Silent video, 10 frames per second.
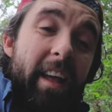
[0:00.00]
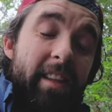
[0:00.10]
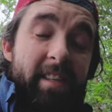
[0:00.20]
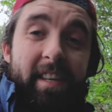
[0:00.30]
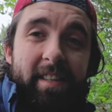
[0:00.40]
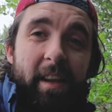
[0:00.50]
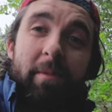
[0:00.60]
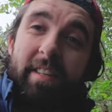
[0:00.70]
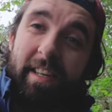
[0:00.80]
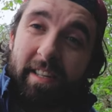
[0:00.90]
That
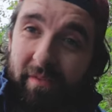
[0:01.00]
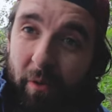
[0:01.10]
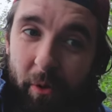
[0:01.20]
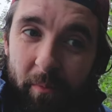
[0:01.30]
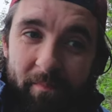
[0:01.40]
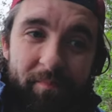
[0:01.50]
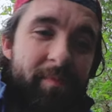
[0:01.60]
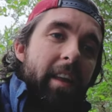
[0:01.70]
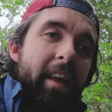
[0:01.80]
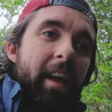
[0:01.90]
takes the photo.
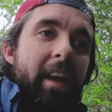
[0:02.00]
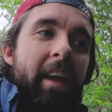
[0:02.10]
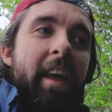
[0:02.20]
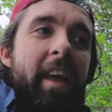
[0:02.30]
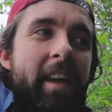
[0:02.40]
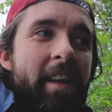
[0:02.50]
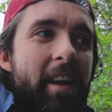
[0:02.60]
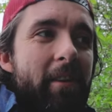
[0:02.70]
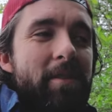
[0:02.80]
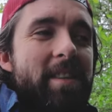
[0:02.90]
Like,
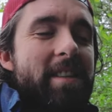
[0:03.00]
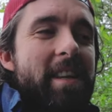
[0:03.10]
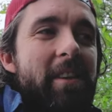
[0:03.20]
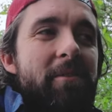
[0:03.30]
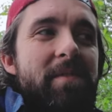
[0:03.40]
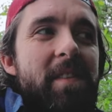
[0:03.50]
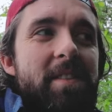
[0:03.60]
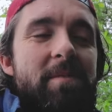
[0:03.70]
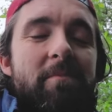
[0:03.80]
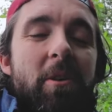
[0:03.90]
I always feel
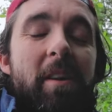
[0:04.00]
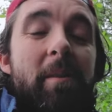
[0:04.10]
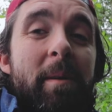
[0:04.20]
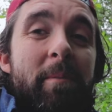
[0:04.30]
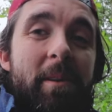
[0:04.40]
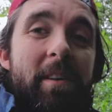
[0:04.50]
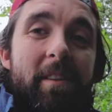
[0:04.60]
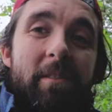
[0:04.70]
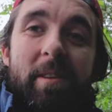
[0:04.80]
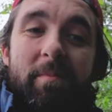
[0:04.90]
somewhat
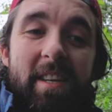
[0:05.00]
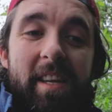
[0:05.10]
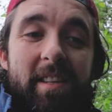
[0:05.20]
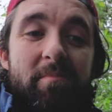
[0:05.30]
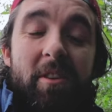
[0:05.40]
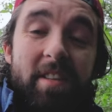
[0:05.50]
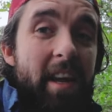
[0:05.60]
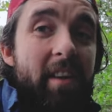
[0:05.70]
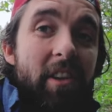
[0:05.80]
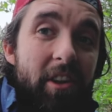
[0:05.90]
hypocritical when I'm saying this, because
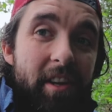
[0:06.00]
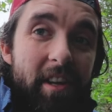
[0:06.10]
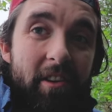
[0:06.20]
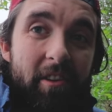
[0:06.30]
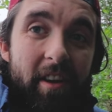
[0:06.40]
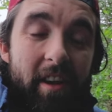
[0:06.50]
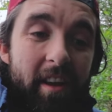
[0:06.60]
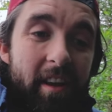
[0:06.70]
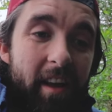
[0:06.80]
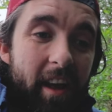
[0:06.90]
I have a lot of gear.
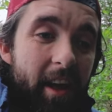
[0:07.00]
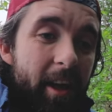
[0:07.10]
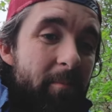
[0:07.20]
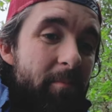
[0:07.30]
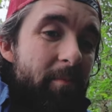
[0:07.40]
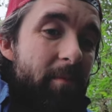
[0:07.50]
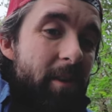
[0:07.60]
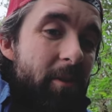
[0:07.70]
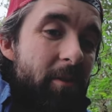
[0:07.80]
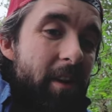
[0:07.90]

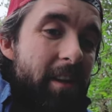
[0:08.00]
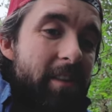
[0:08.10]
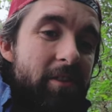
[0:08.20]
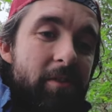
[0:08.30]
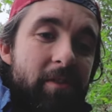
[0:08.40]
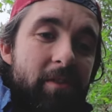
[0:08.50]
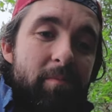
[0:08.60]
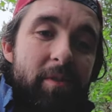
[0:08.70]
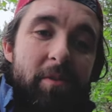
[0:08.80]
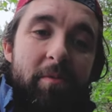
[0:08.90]
You know,
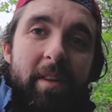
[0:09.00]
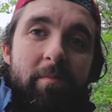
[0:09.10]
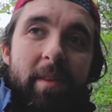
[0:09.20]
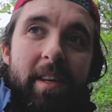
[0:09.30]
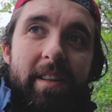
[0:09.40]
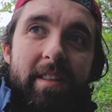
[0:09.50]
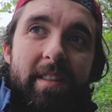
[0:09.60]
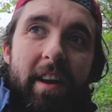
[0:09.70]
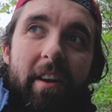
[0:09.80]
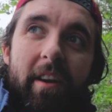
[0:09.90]
between me and
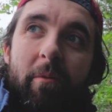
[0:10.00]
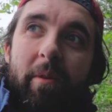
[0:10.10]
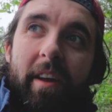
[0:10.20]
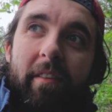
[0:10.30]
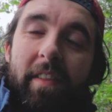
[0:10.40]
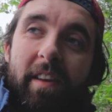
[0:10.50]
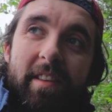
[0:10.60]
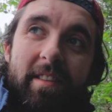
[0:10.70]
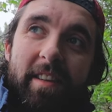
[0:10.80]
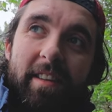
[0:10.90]
Sarah, we have, I think,
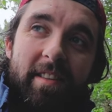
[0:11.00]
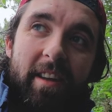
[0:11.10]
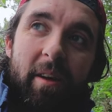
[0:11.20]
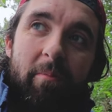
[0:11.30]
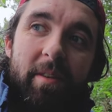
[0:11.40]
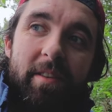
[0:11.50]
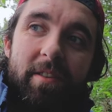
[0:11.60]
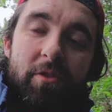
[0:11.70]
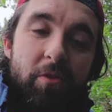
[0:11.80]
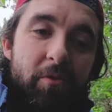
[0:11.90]
6
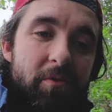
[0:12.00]
cameras, 2